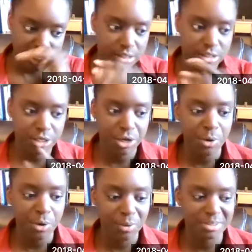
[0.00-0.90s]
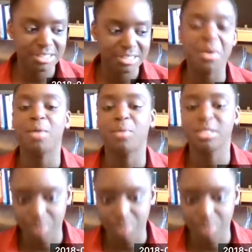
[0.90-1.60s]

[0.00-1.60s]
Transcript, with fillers: So we would say, okay, what's the